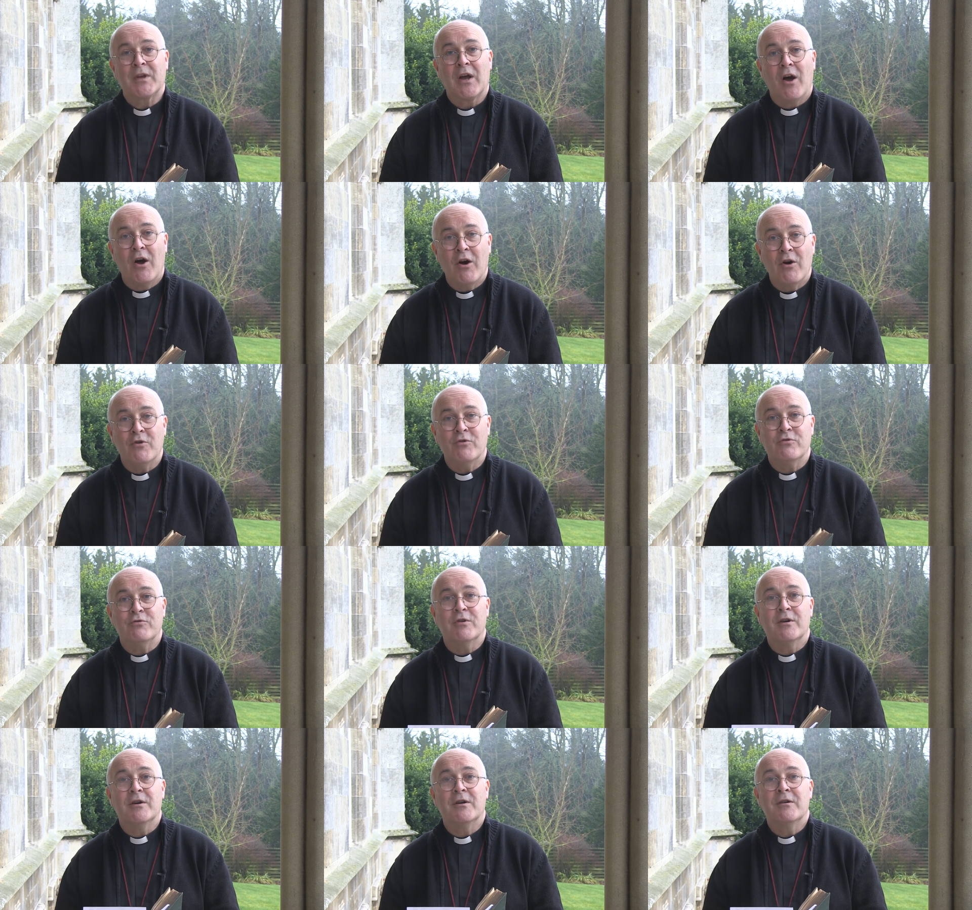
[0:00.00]

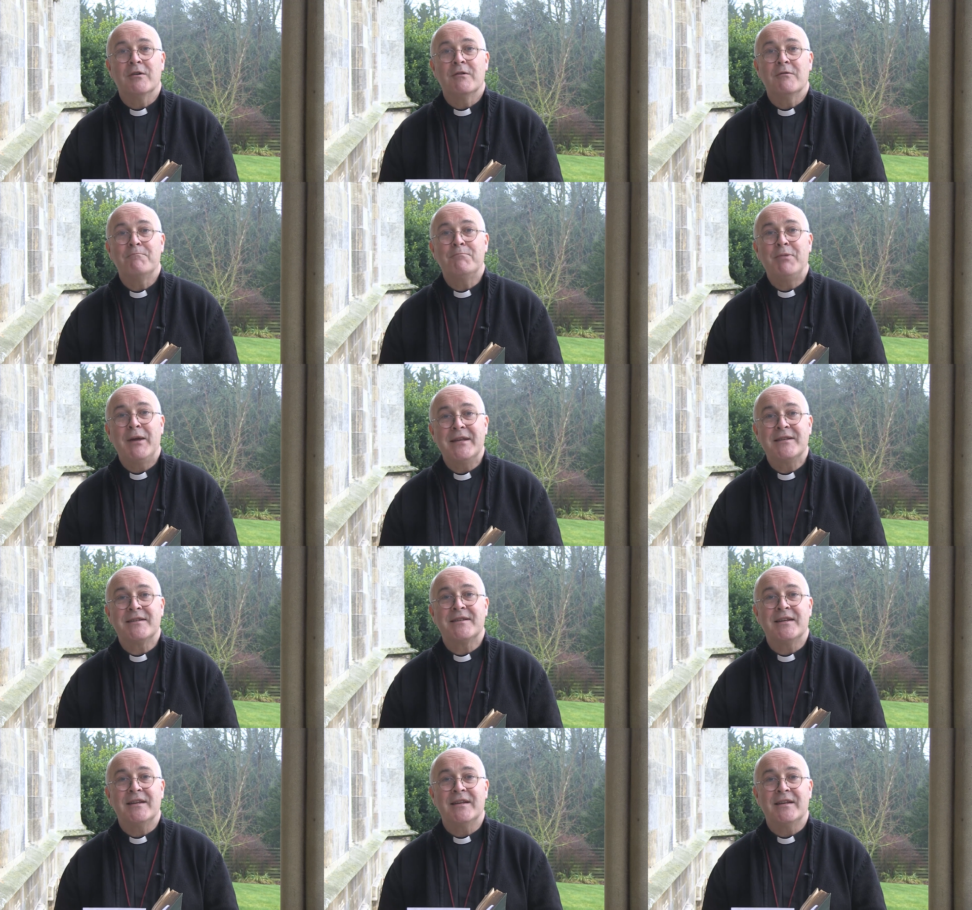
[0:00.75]
Oh,
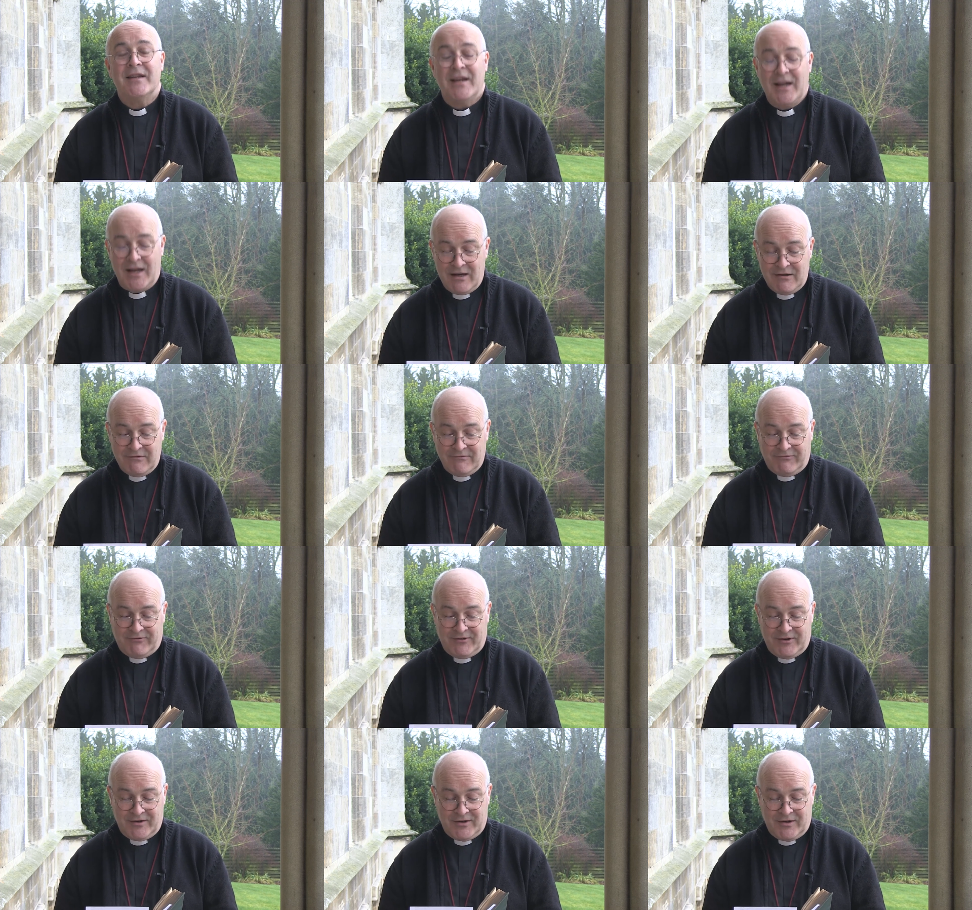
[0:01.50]
pity
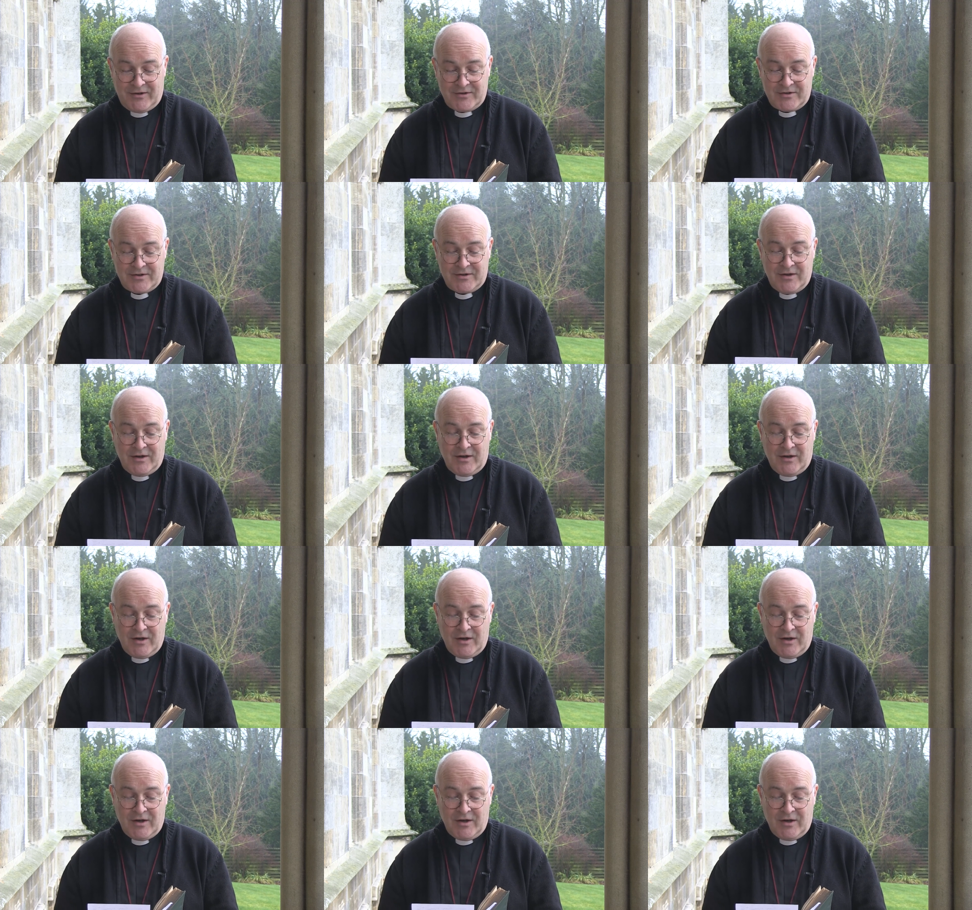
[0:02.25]
infinite,